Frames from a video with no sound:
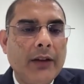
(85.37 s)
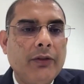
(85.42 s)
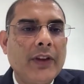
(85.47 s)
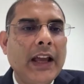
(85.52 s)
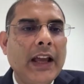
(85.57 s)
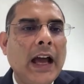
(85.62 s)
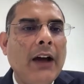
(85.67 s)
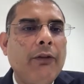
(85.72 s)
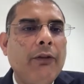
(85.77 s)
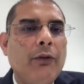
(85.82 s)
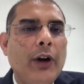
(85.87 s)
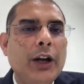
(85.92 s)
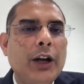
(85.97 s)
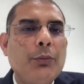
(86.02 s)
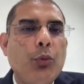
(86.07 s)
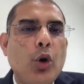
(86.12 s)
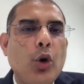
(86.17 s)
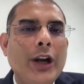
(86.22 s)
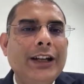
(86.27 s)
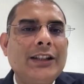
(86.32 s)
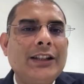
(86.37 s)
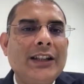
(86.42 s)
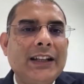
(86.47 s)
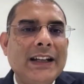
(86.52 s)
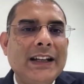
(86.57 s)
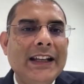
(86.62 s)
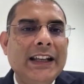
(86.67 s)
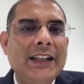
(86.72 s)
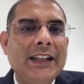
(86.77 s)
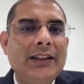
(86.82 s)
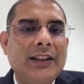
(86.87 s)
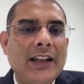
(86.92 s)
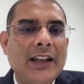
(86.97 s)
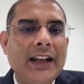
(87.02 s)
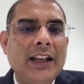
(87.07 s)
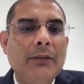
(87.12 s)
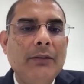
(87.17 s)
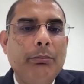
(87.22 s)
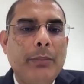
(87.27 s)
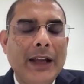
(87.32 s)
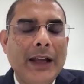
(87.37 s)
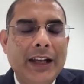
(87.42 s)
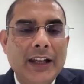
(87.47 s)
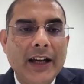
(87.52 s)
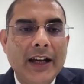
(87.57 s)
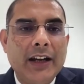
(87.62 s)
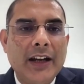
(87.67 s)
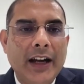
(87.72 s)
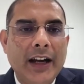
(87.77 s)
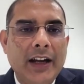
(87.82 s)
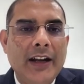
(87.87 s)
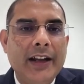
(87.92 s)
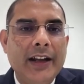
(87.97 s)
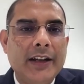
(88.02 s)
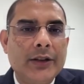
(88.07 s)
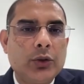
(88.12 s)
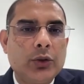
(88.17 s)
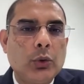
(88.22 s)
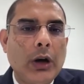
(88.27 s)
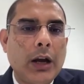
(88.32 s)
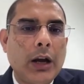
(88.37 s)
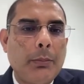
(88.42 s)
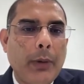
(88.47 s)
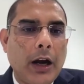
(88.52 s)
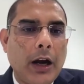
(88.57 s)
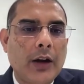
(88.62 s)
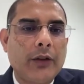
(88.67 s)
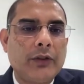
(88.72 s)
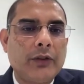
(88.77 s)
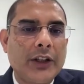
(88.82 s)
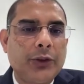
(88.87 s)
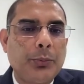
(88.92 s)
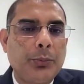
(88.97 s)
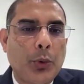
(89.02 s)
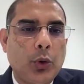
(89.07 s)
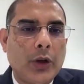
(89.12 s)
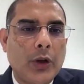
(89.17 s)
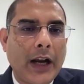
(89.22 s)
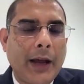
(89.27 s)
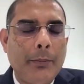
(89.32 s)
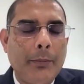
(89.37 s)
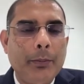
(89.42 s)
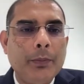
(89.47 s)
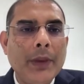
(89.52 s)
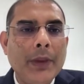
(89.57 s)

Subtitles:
We have 1.33 billion Indians who are part of this program,